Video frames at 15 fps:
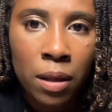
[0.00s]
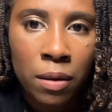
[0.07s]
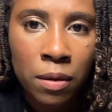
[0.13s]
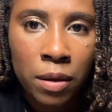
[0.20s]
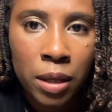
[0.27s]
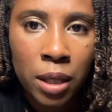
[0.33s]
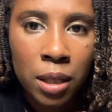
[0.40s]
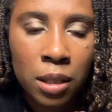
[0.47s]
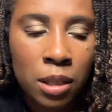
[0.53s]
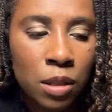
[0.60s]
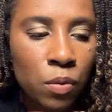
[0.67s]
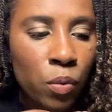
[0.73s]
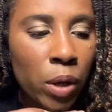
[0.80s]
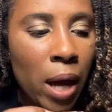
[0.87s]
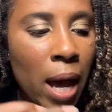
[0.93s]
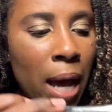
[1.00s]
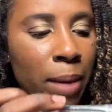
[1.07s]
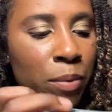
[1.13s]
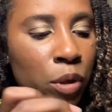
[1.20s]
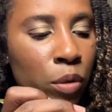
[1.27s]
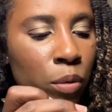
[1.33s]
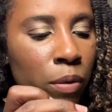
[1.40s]
this, what
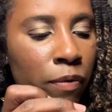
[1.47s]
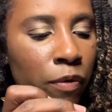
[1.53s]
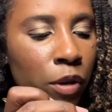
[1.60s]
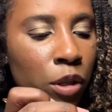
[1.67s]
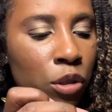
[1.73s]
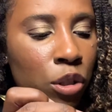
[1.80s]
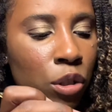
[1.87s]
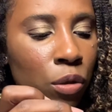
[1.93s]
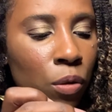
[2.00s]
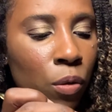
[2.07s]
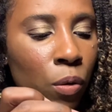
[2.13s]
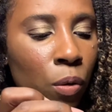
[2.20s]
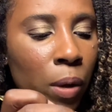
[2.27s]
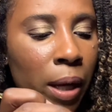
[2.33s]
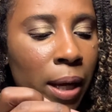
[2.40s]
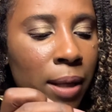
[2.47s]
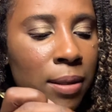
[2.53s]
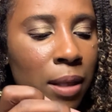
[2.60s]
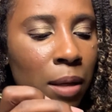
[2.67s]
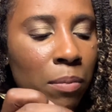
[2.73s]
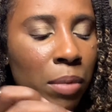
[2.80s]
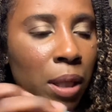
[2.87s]
I'm going to refer to
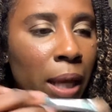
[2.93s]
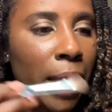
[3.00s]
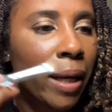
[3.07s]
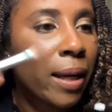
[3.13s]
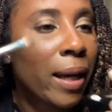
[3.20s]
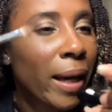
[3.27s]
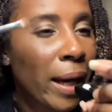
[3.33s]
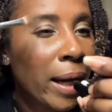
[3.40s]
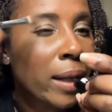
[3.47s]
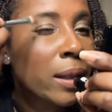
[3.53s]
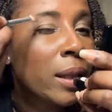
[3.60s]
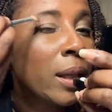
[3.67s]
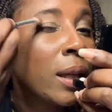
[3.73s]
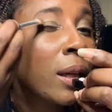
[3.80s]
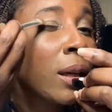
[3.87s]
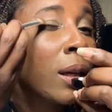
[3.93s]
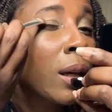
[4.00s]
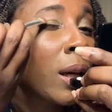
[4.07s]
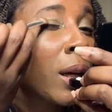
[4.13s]
as a black khaki,